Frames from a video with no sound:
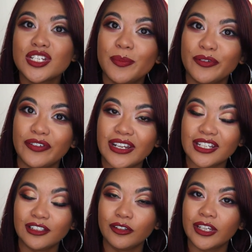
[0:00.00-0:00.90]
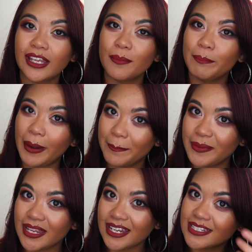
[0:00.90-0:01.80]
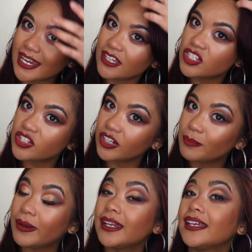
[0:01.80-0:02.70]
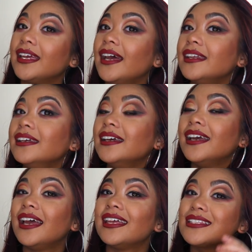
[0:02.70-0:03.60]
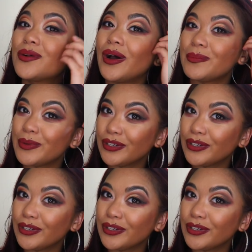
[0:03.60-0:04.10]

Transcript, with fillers: to prevent it looking bumpy and textured. But again, it's quite